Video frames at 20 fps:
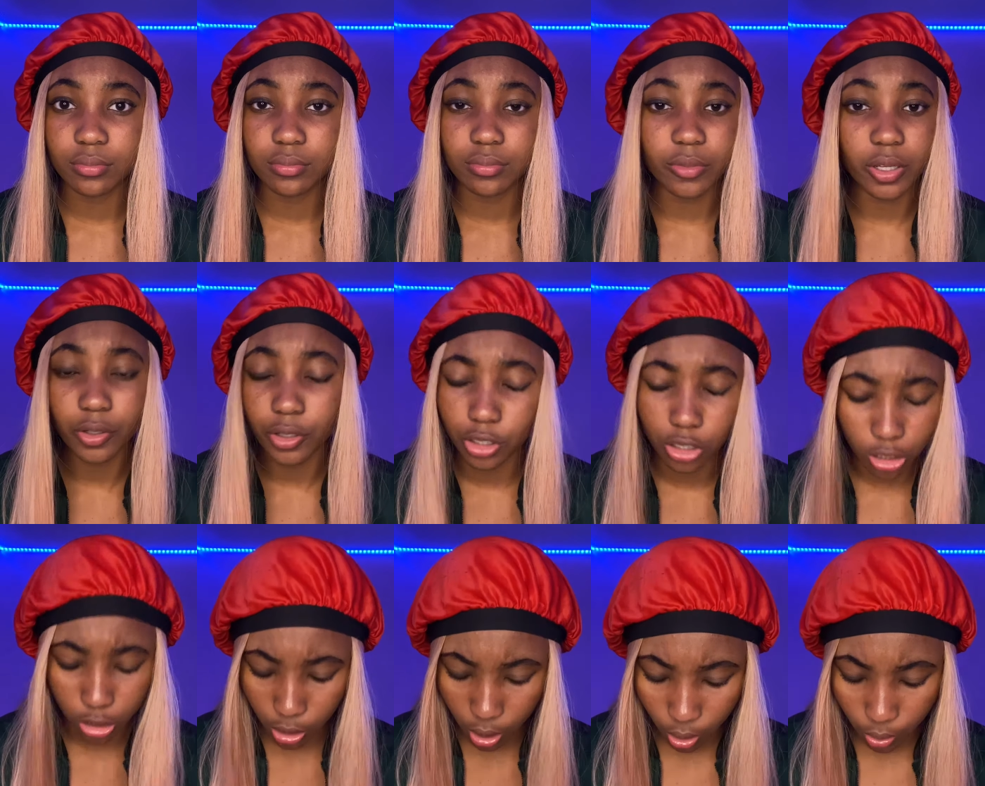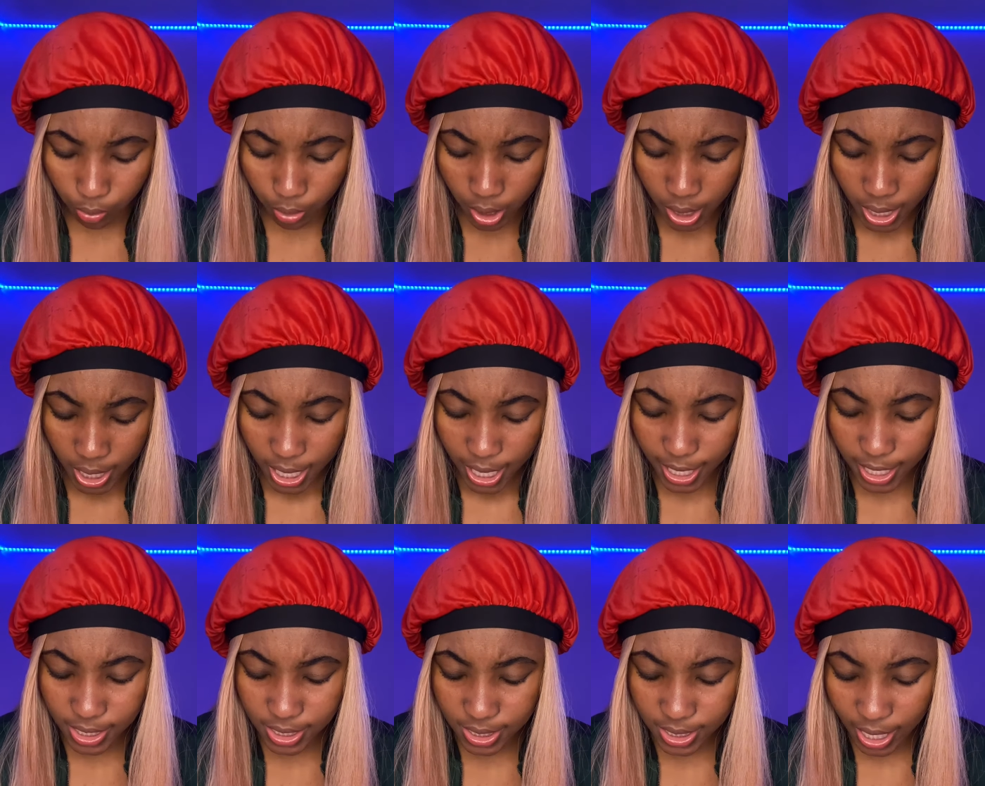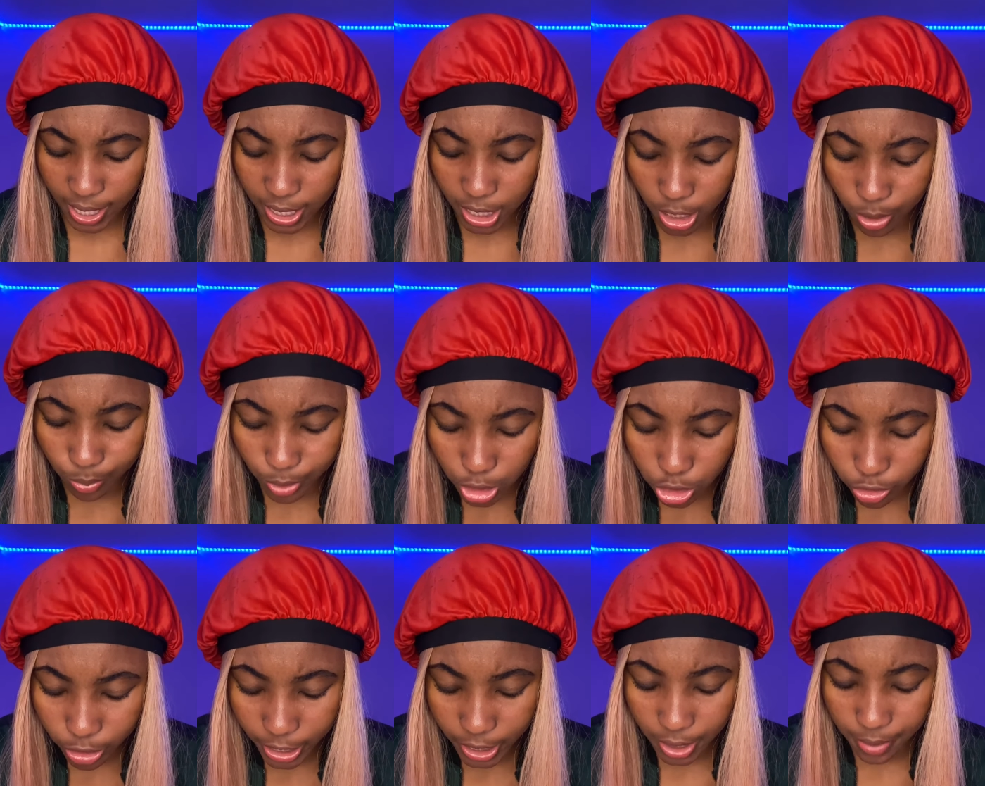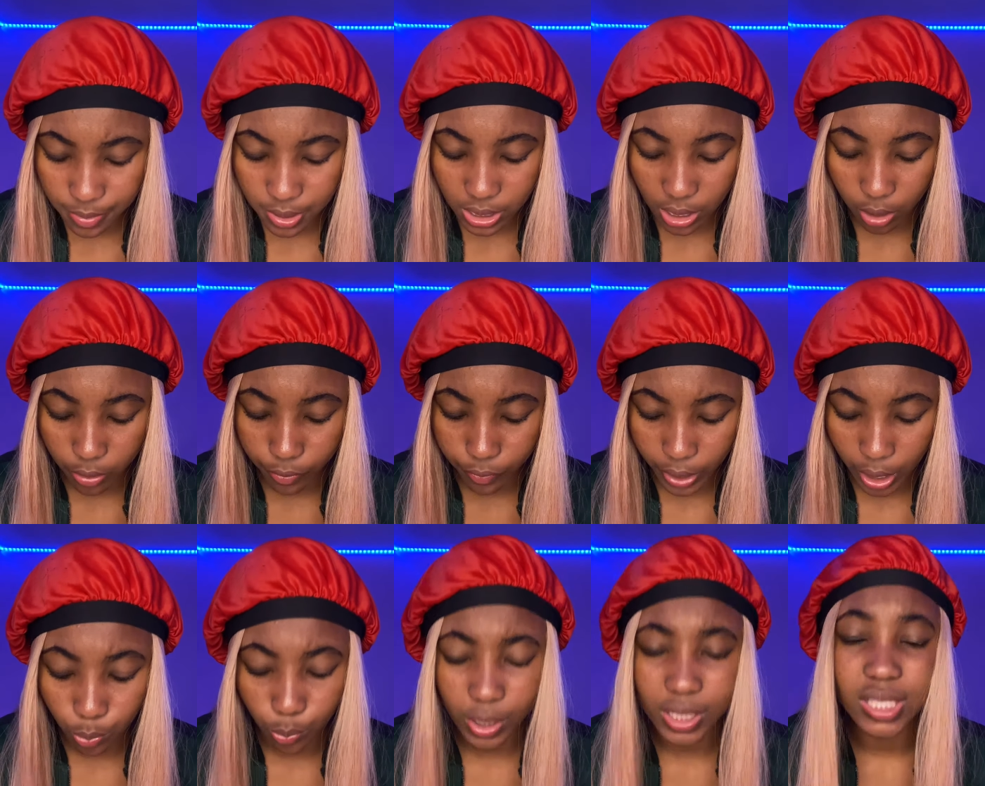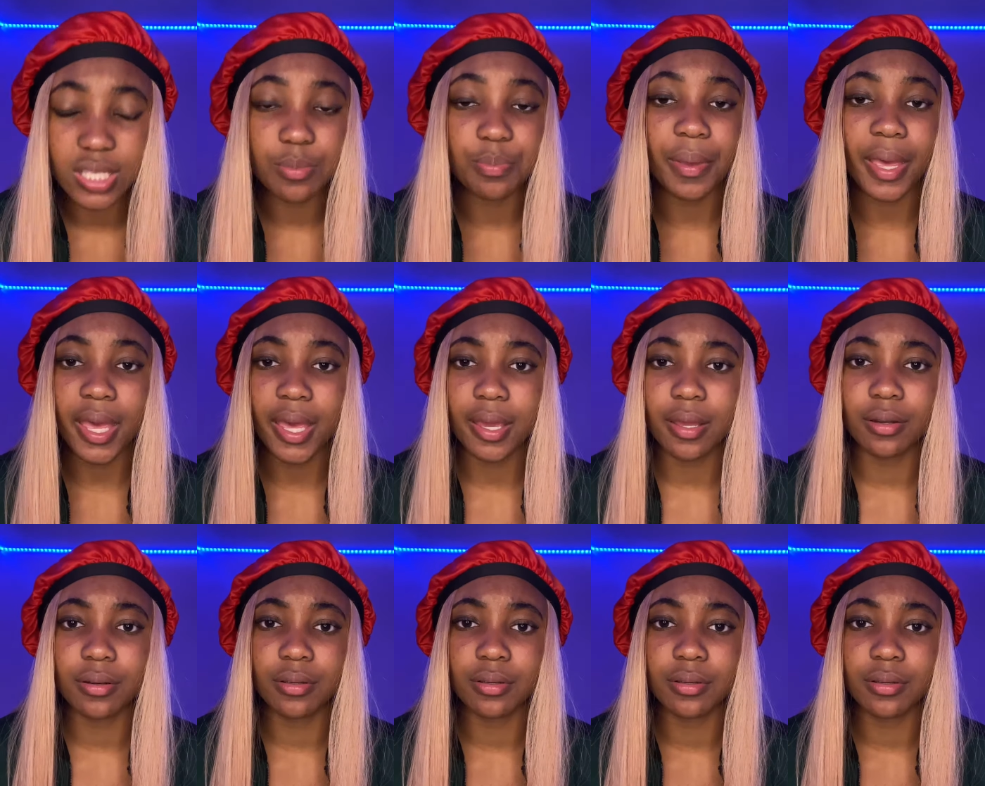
No. It doesn't say he restrained himself and went to bed.